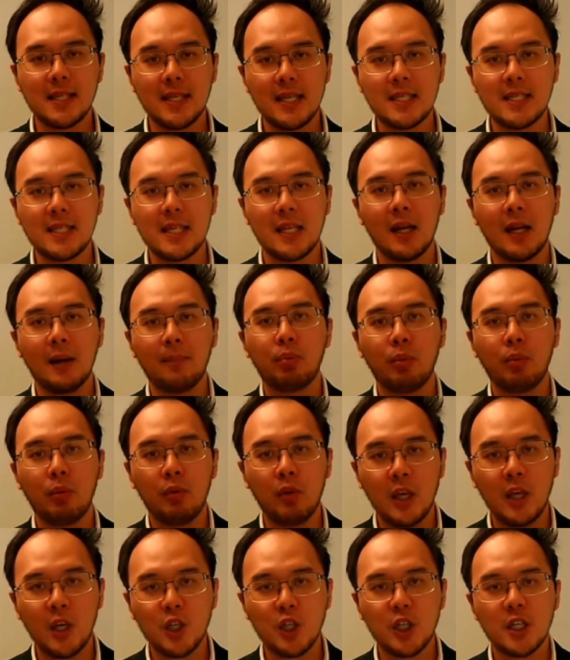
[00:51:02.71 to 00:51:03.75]
is in a
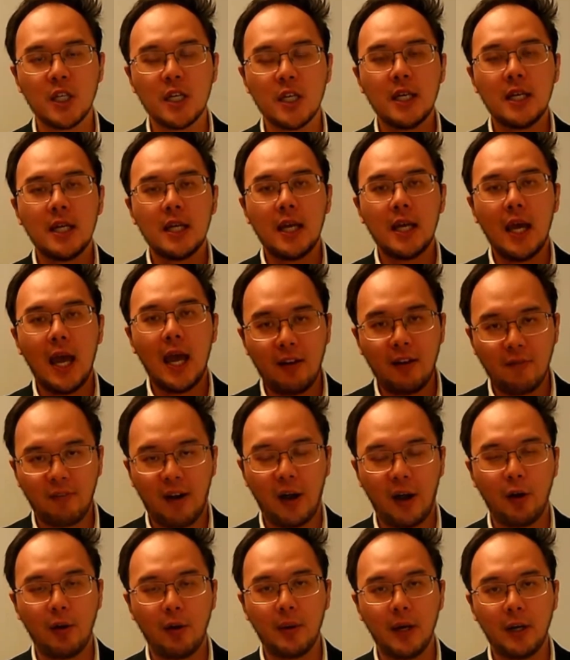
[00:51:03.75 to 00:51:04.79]
bullish
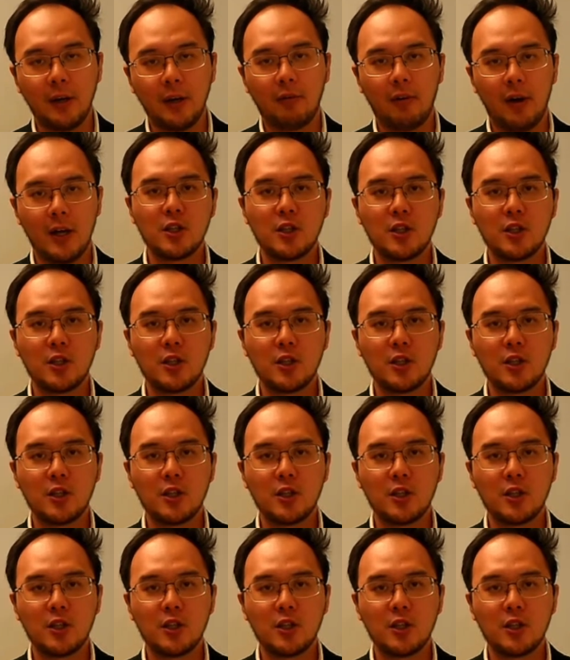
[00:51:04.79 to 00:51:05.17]
environment, right?